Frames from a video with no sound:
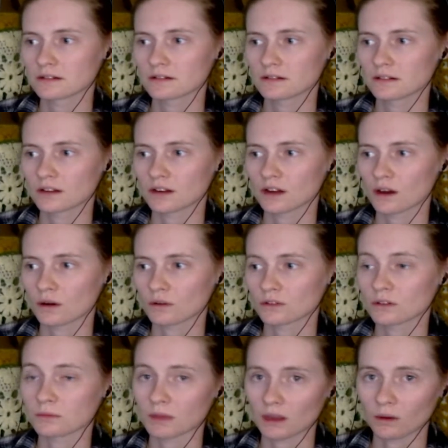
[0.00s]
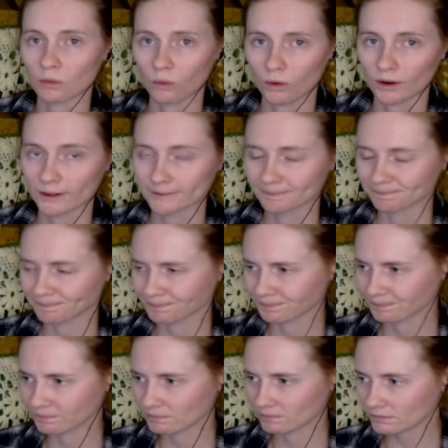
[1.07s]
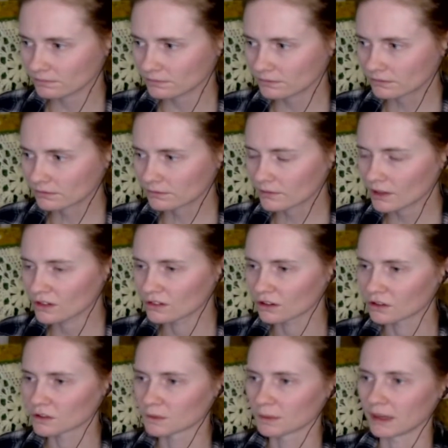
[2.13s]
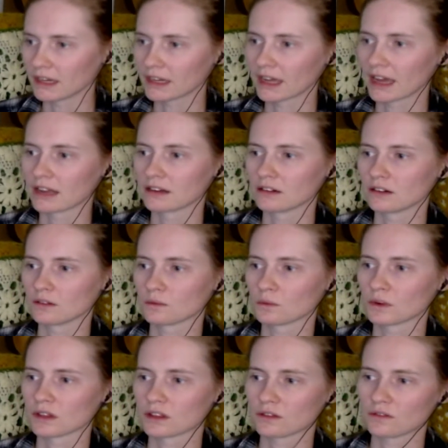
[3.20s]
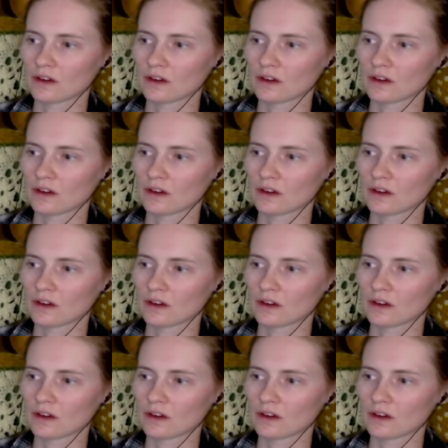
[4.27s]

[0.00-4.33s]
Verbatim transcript: you know to make war so to speak and with you